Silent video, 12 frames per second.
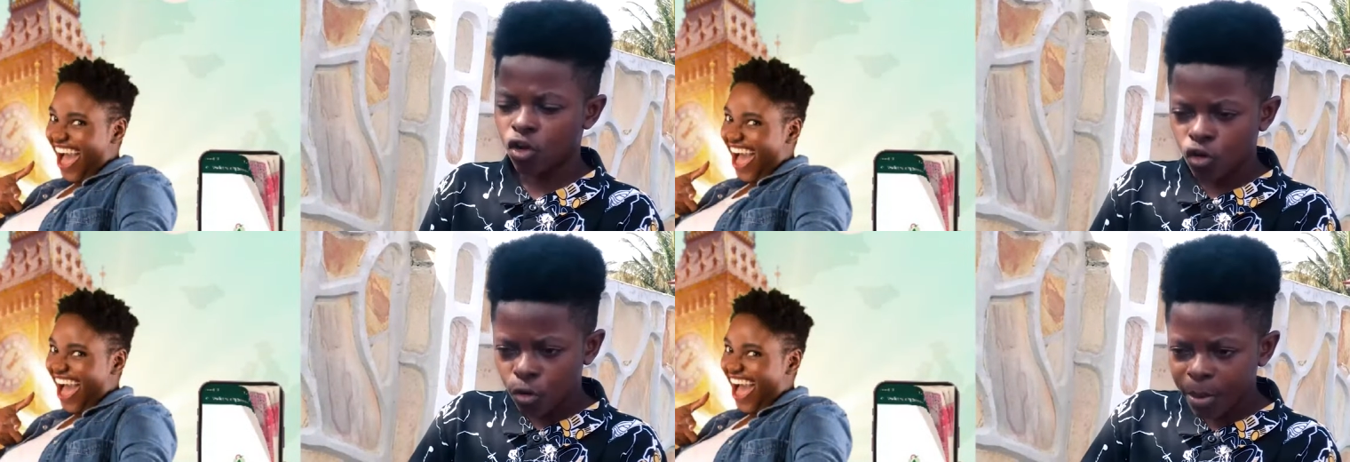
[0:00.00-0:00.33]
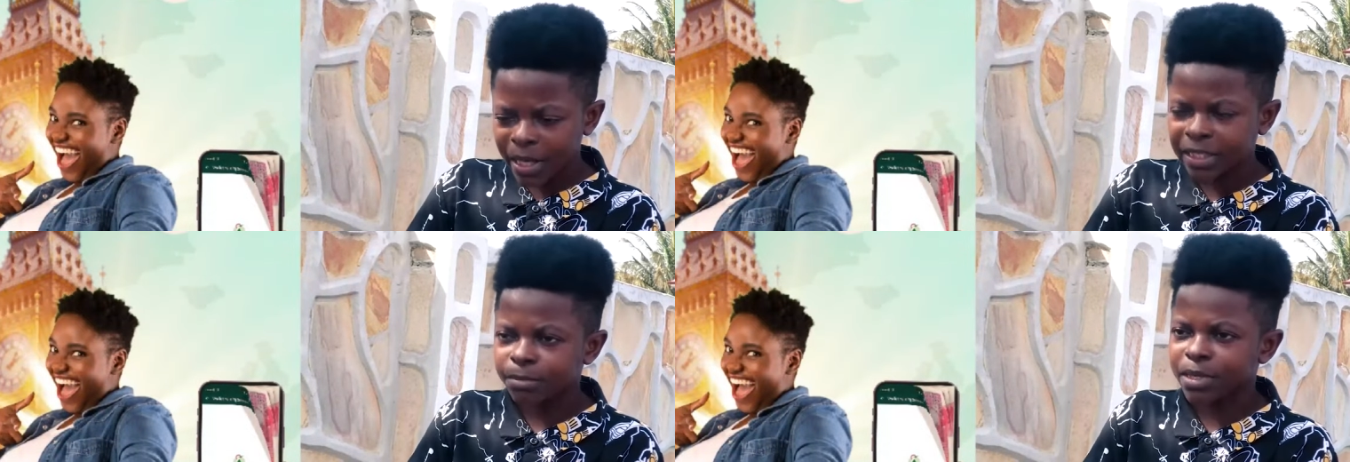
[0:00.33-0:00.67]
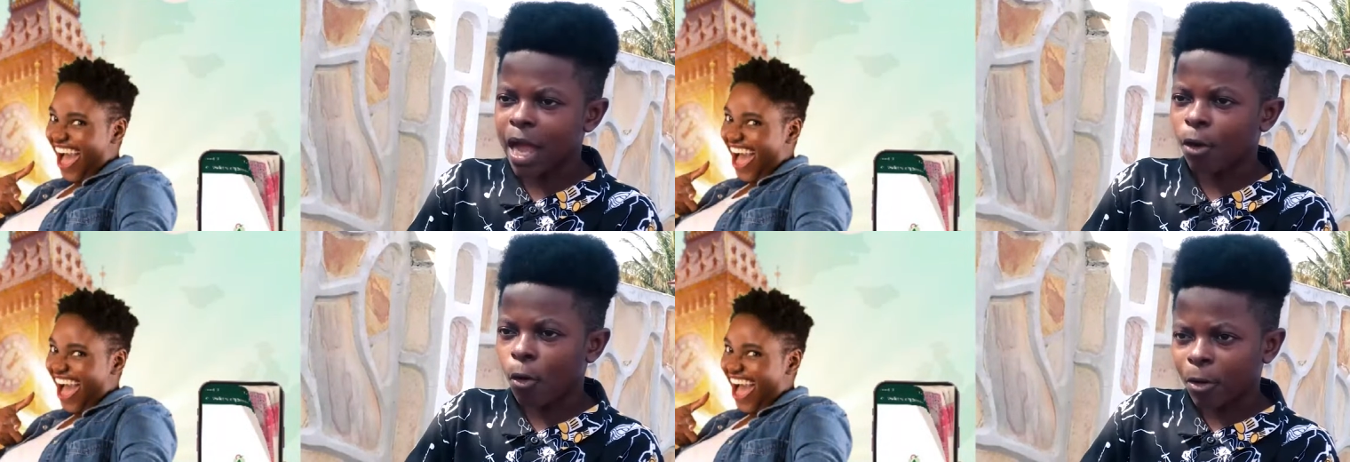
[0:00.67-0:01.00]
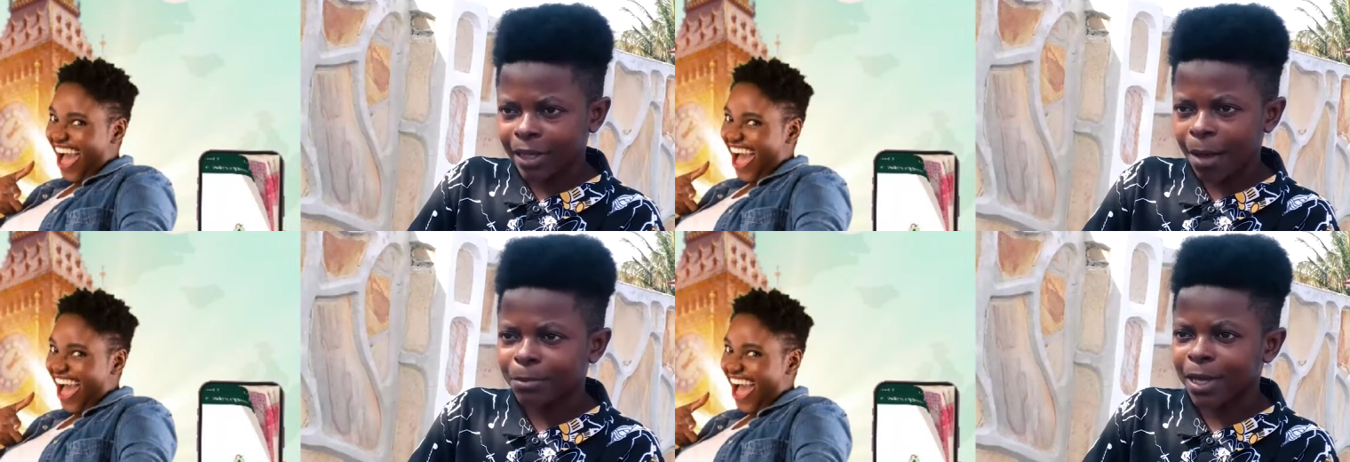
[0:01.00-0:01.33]
Speaker 1: Ubet me a call
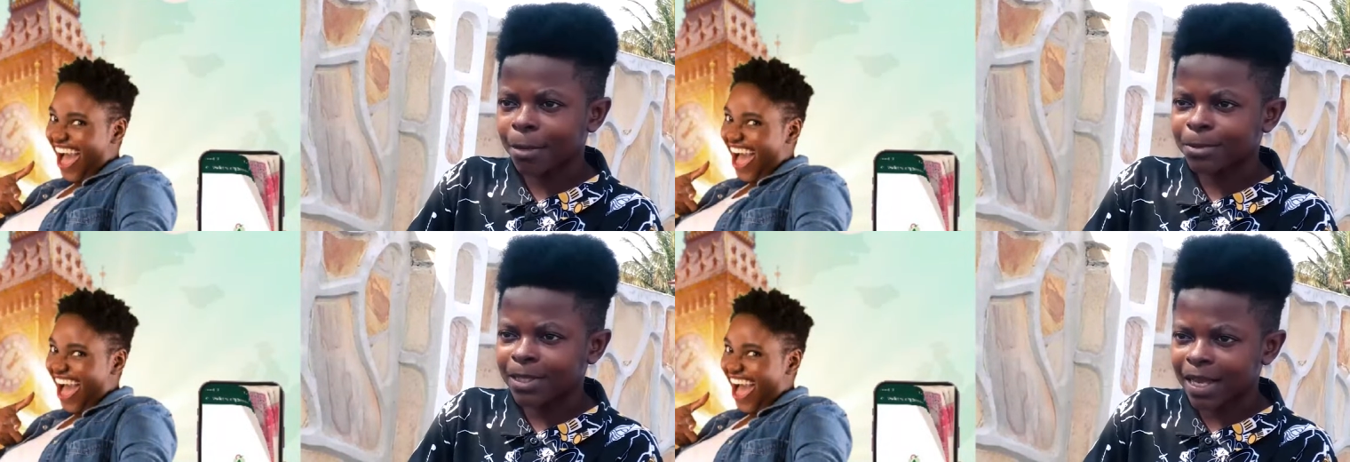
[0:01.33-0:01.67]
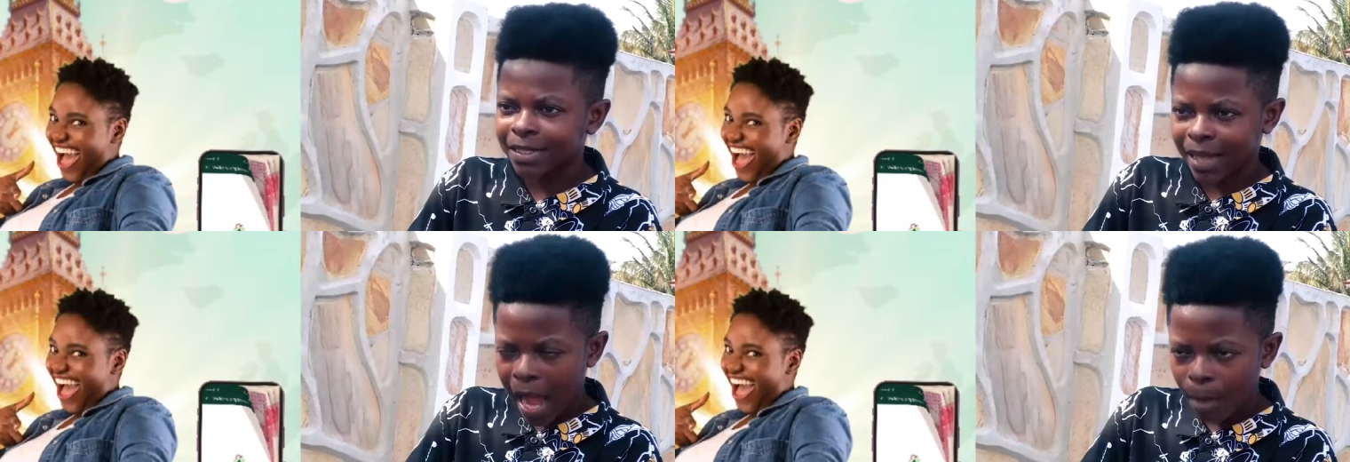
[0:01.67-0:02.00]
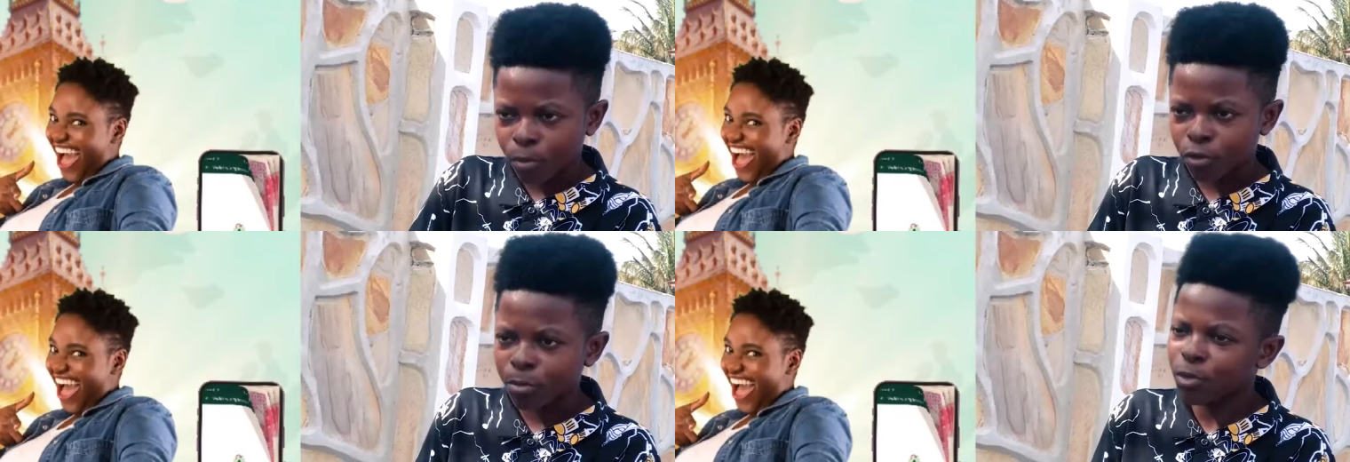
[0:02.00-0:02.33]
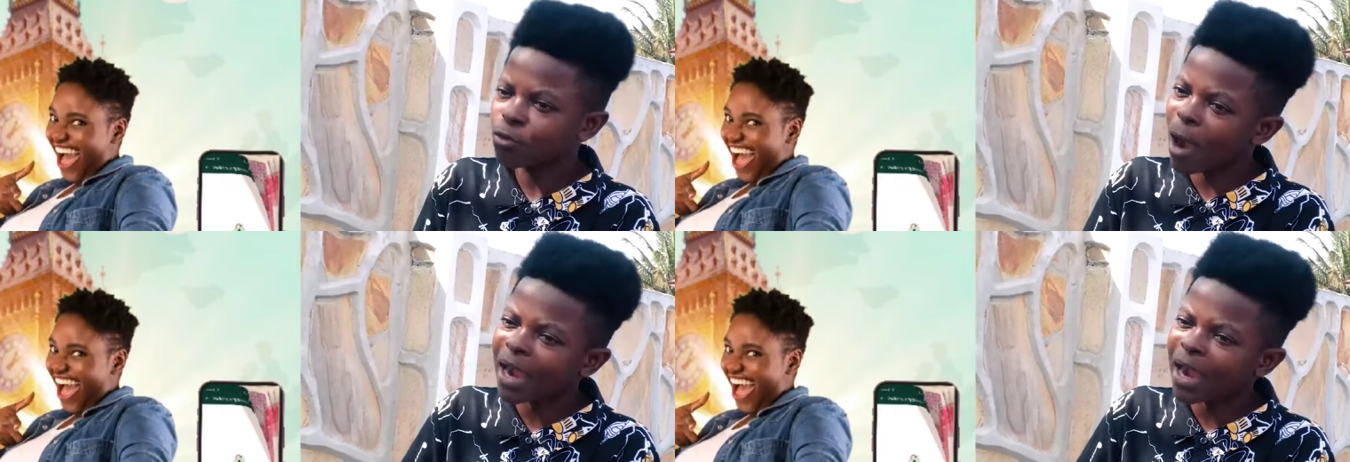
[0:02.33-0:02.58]
Taptap Send app no